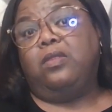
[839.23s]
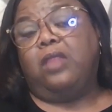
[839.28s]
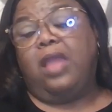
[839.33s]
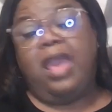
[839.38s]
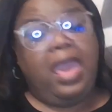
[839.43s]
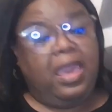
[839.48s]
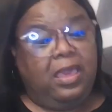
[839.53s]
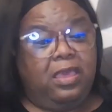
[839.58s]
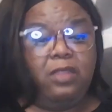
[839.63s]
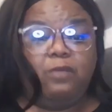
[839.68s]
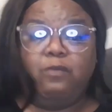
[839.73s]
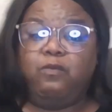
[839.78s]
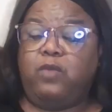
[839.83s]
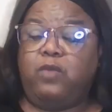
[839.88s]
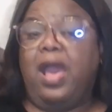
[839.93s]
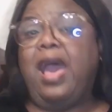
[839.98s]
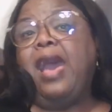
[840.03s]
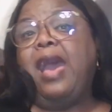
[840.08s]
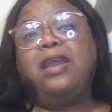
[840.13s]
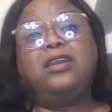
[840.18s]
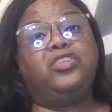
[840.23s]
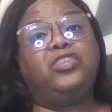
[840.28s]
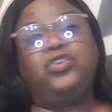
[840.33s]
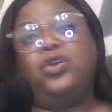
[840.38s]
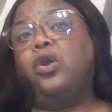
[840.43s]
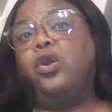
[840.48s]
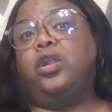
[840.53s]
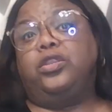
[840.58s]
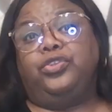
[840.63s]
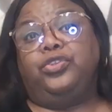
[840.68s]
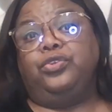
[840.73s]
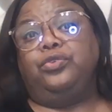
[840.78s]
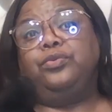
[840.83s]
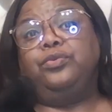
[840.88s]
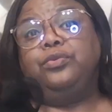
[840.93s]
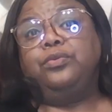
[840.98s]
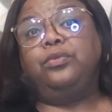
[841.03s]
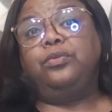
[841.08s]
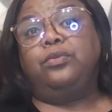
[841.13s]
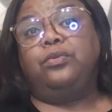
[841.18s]
I could charge you,
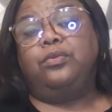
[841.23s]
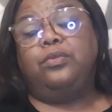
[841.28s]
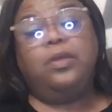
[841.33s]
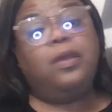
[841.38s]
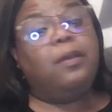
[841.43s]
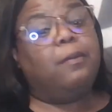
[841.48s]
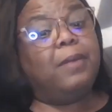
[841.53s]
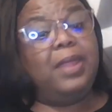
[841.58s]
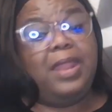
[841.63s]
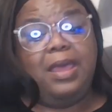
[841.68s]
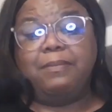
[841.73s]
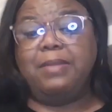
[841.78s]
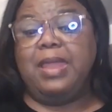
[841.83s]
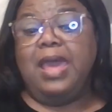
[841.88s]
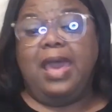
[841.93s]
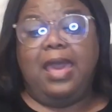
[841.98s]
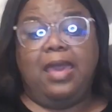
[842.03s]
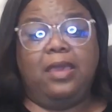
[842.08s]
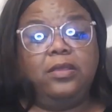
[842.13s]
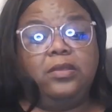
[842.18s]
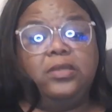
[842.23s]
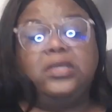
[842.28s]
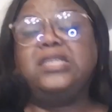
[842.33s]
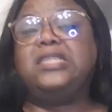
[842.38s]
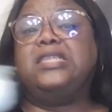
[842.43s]
but I'm not, because